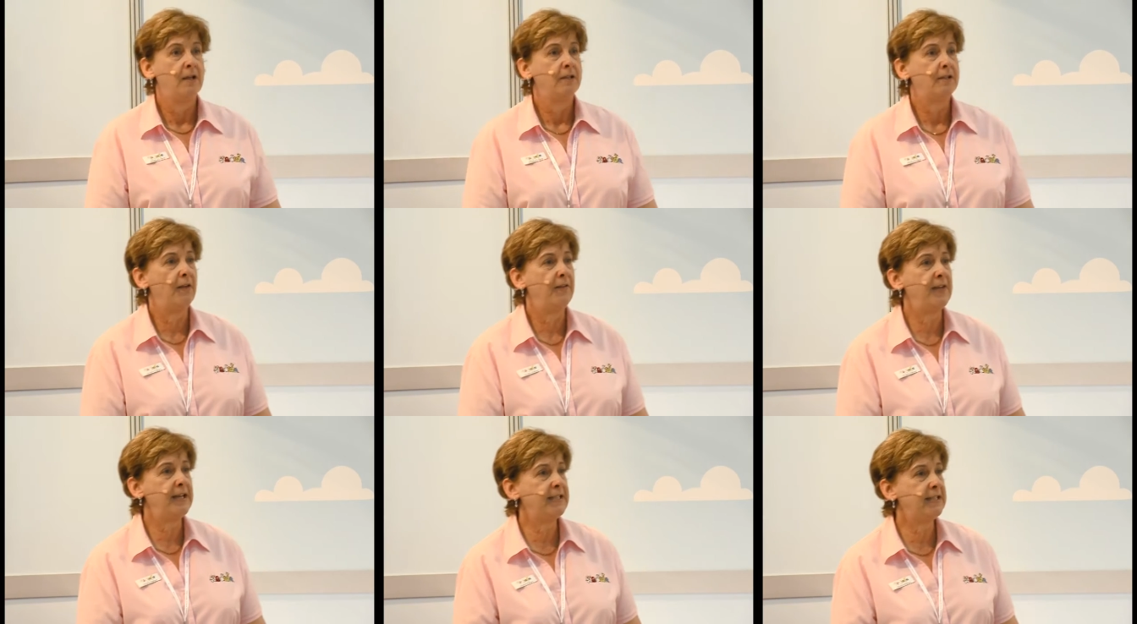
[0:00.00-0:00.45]

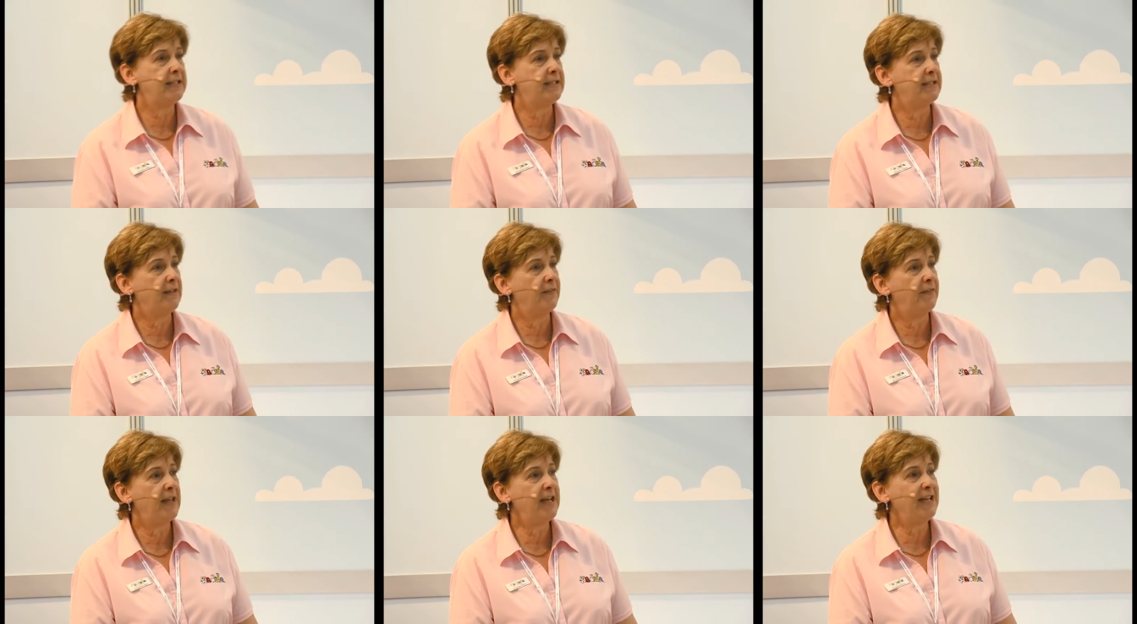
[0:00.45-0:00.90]
So this is
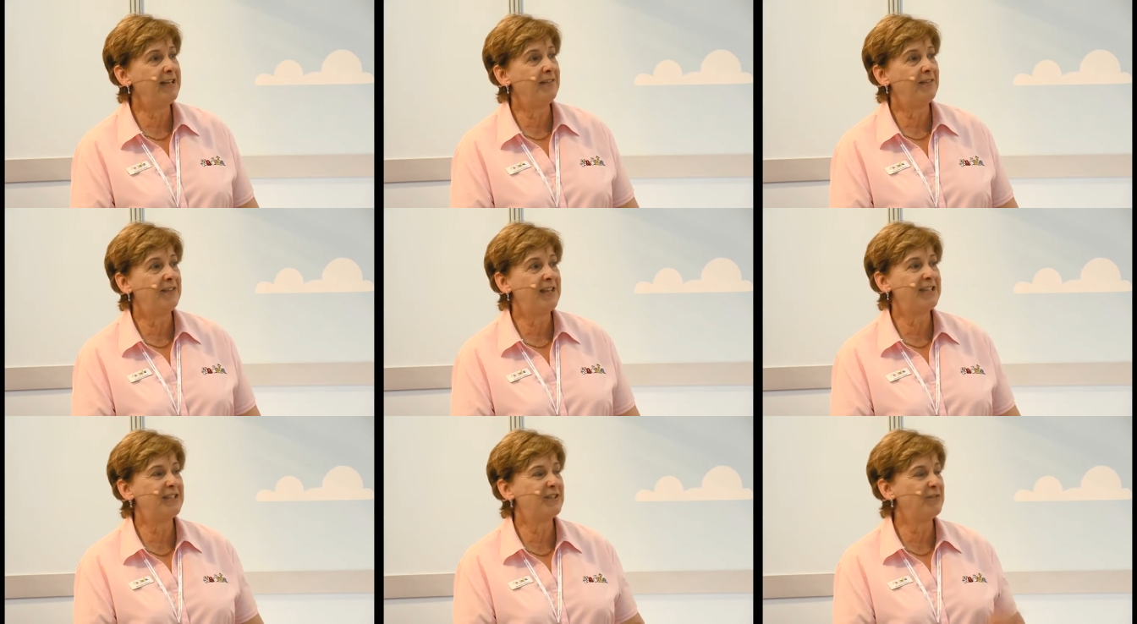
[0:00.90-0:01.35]
thing,
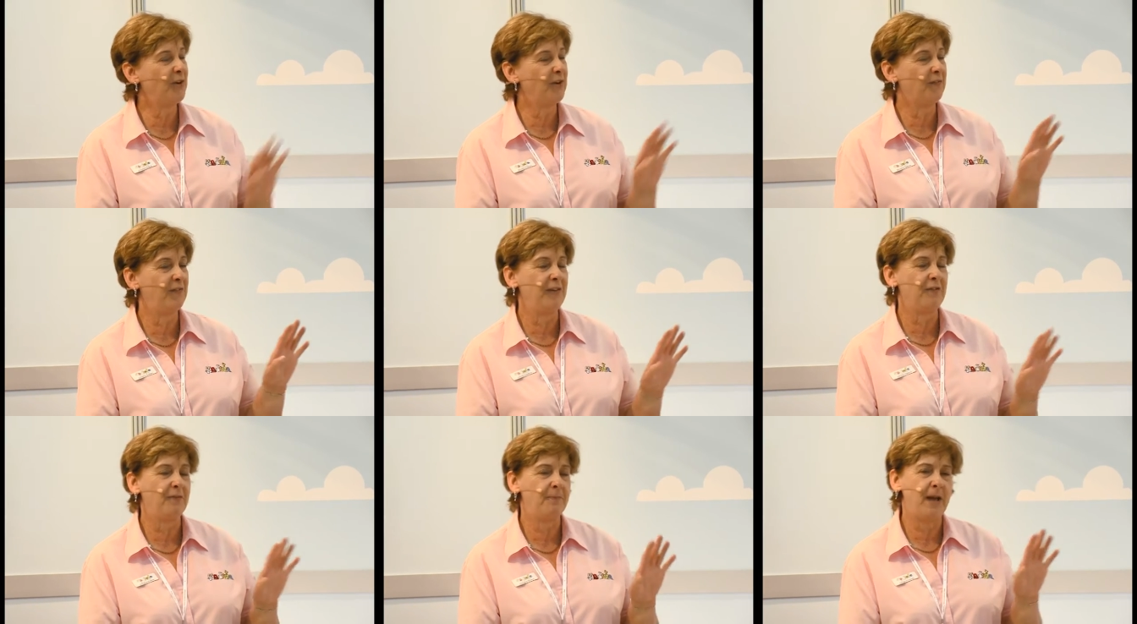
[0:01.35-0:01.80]
this sort
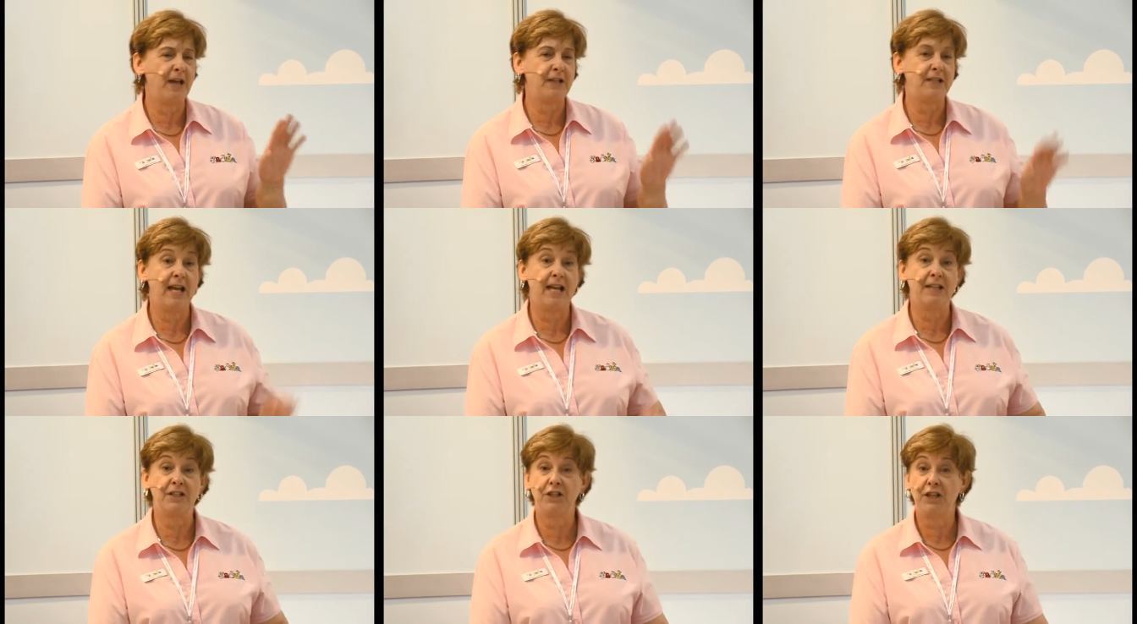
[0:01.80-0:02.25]
of
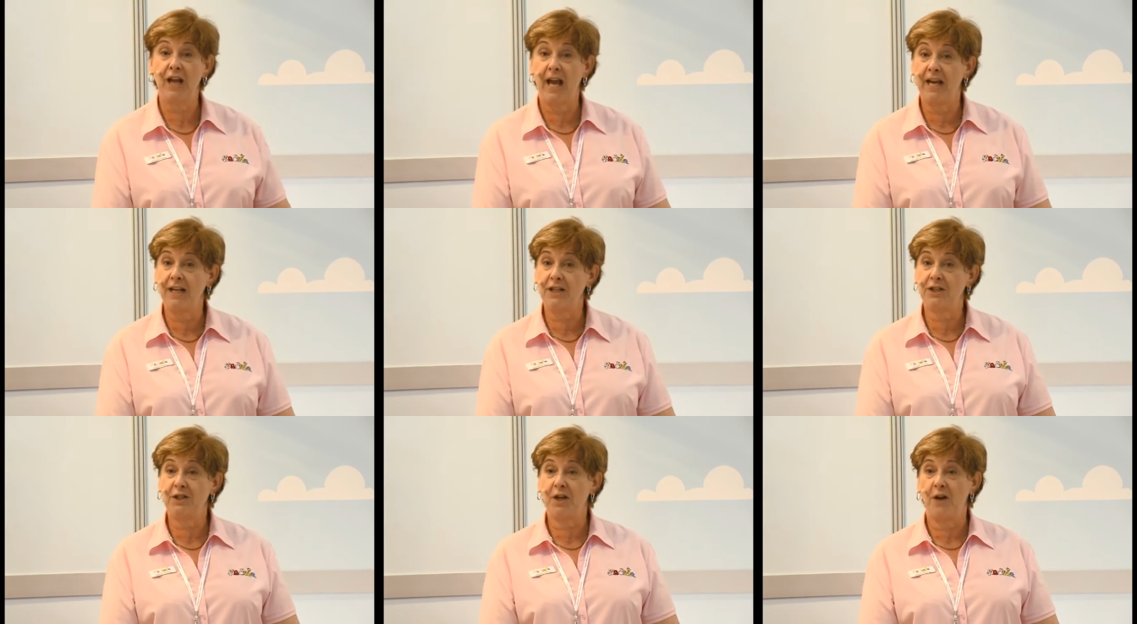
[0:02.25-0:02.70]
information has
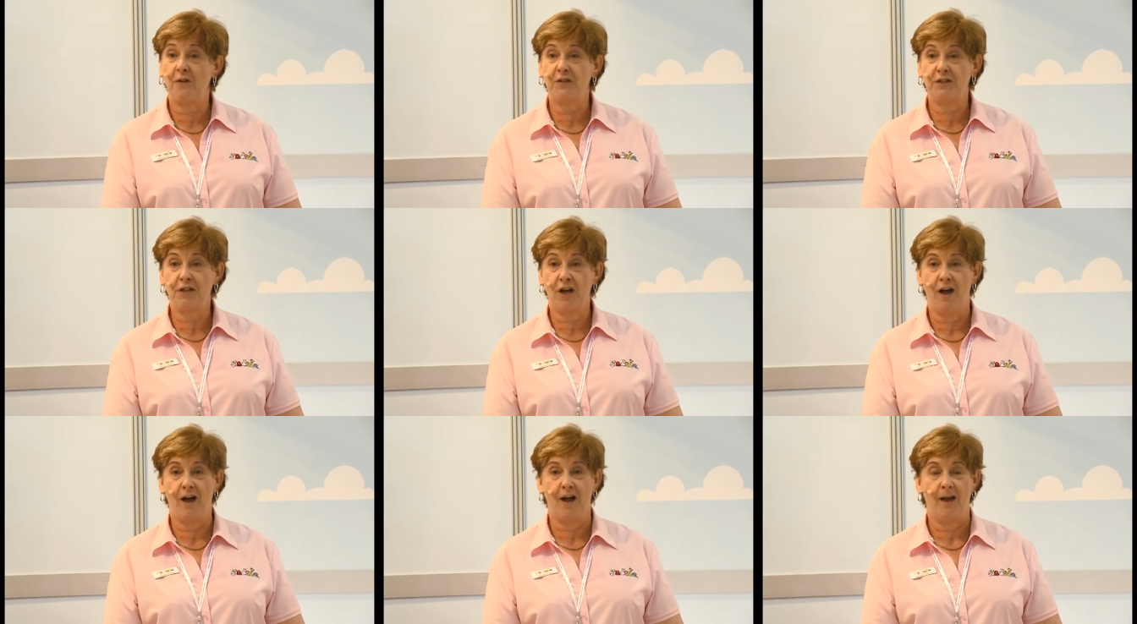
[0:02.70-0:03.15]
changed over
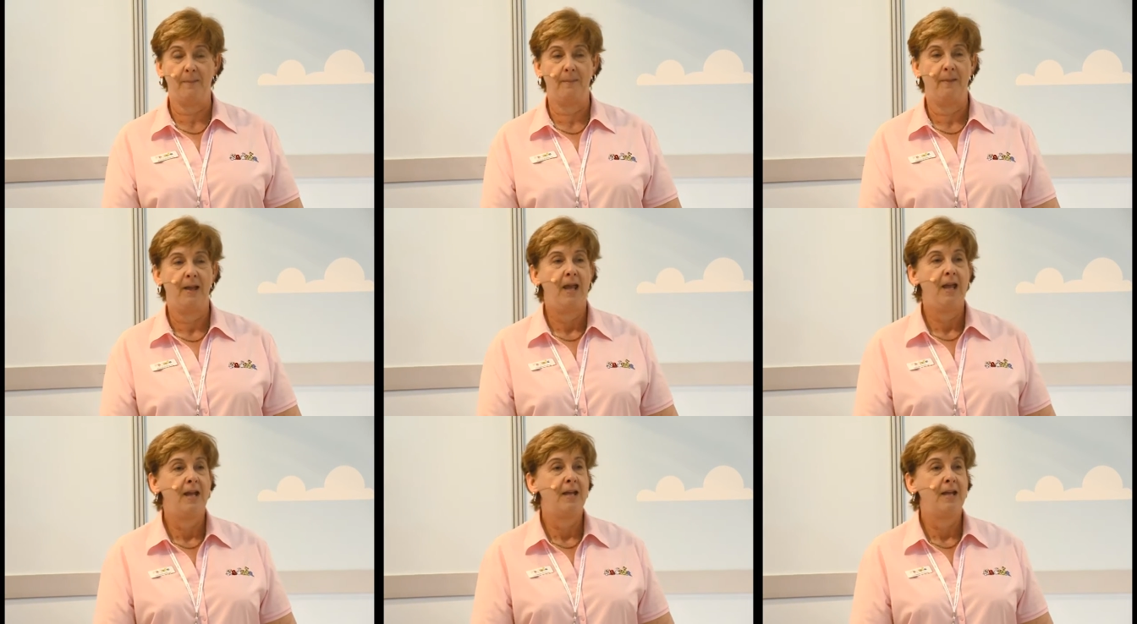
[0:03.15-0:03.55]
time.